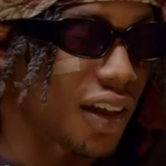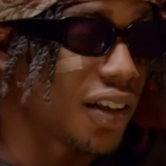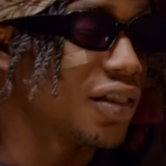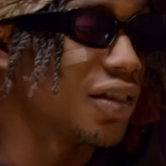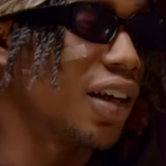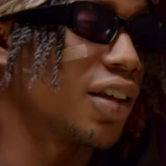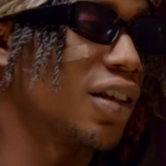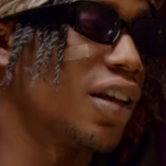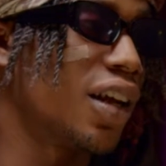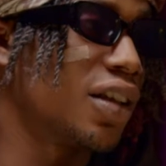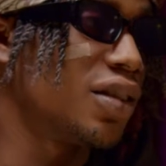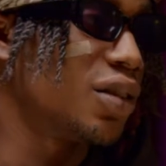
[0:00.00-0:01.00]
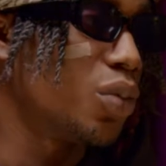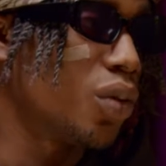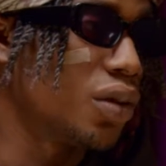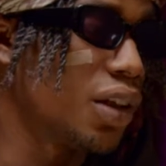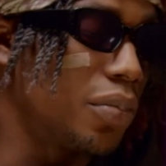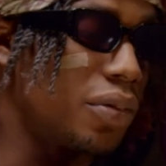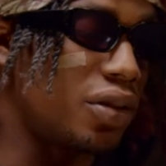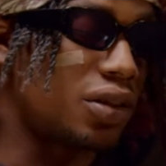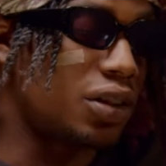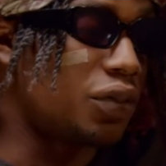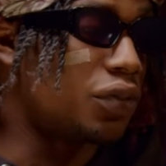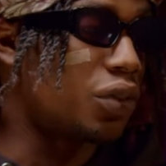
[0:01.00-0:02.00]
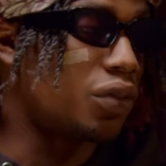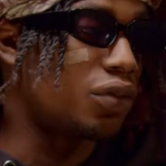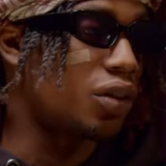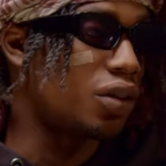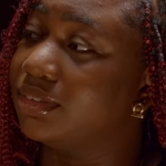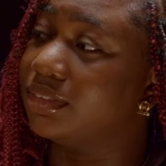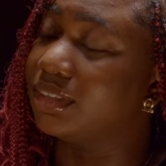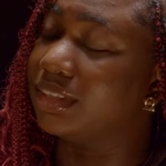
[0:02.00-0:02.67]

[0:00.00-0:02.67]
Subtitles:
And it's like a Latin word that means gift of God.